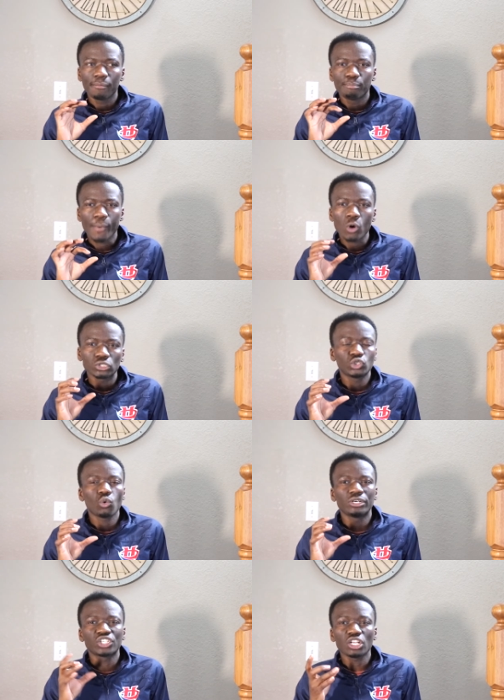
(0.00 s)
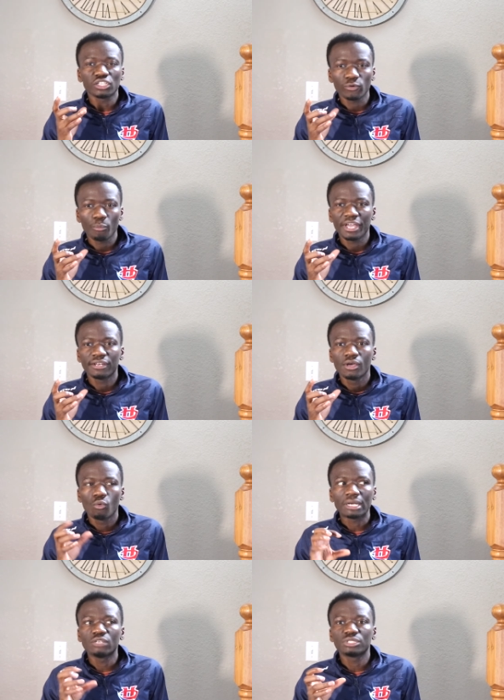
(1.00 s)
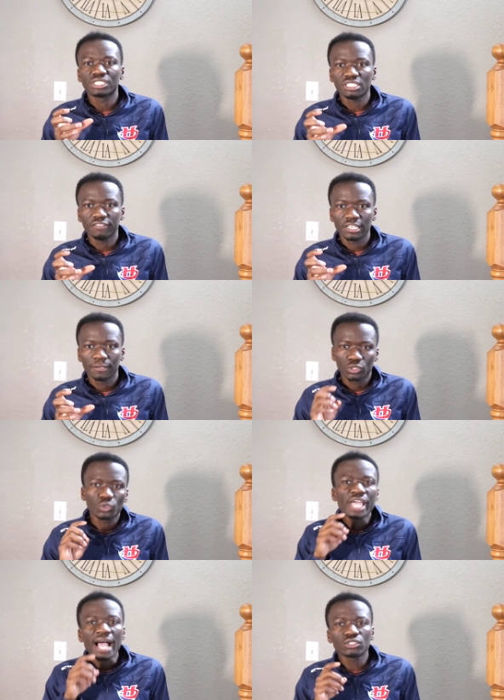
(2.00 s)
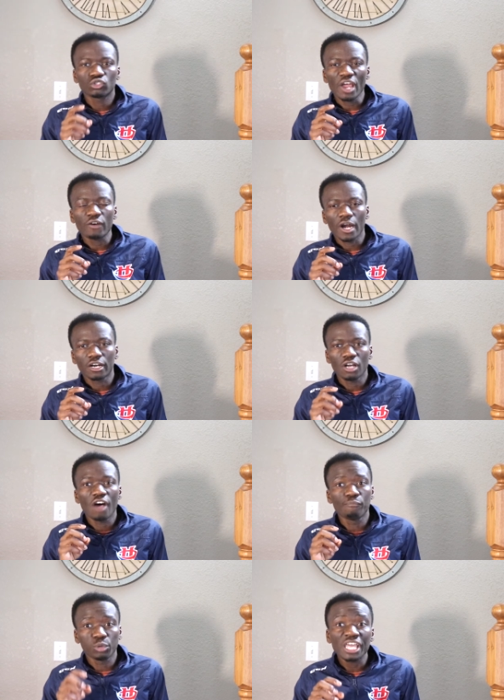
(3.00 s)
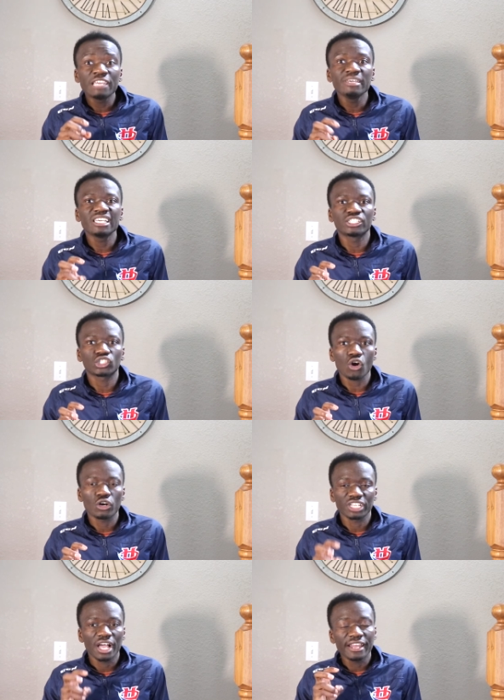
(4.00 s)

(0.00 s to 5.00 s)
Paul George a little bit when he was leaving. So he has a track record of blaming his stars.